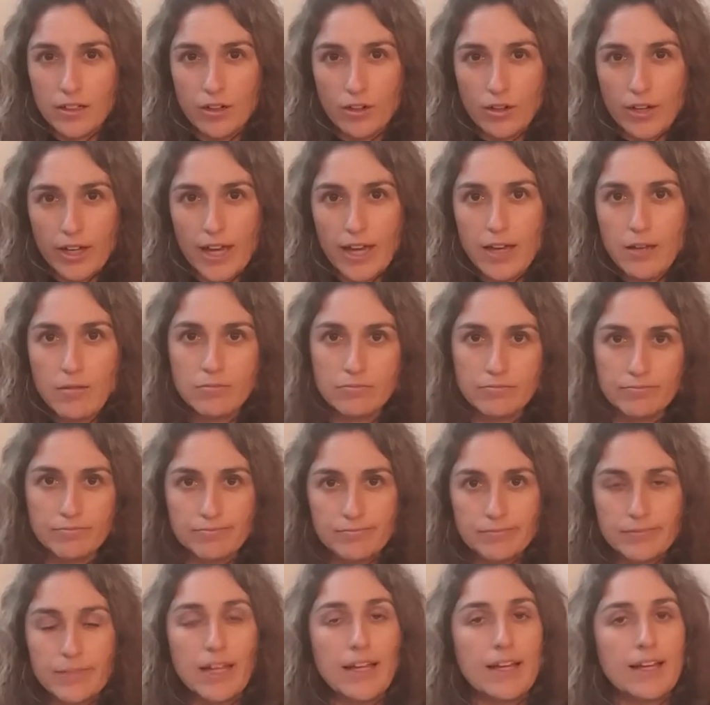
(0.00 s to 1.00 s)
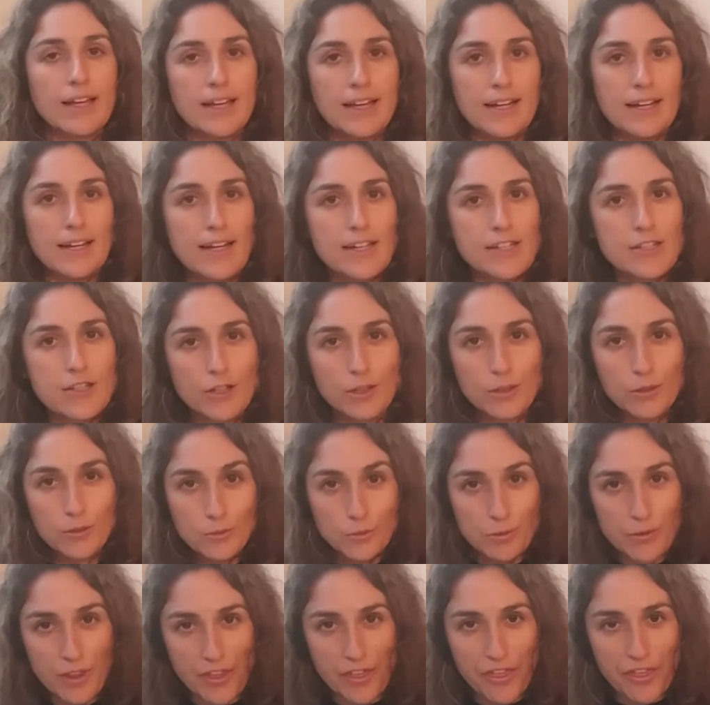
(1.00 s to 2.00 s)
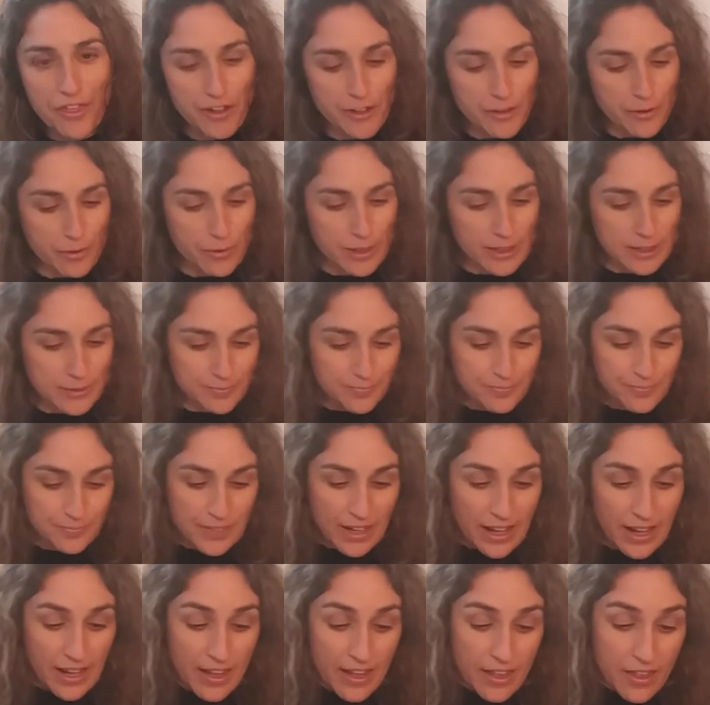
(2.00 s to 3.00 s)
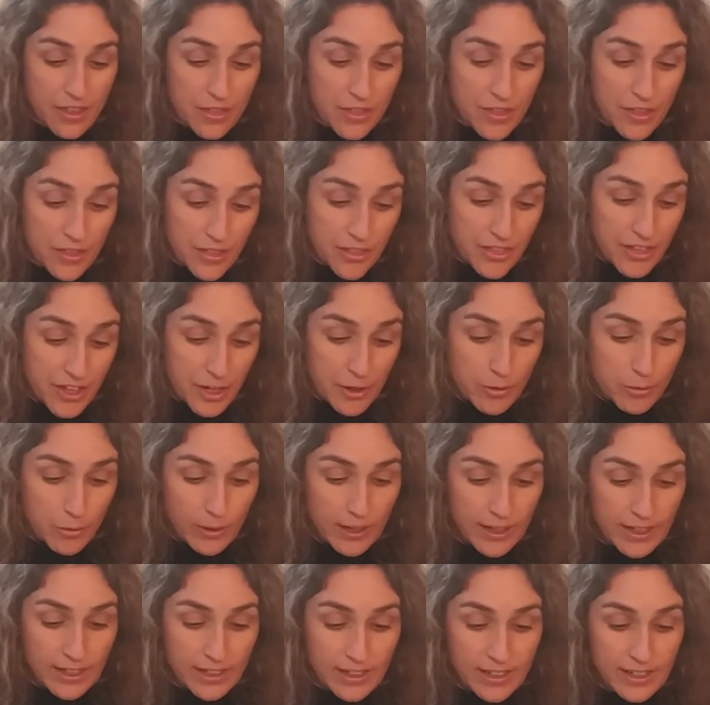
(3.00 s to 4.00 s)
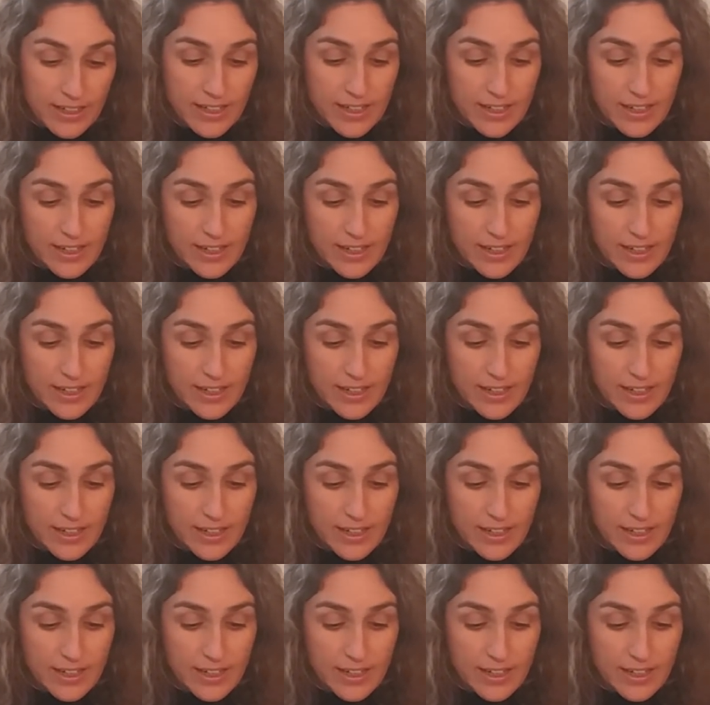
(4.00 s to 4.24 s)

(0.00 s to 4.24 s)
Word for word: Okay? Let's go to the third one. The third one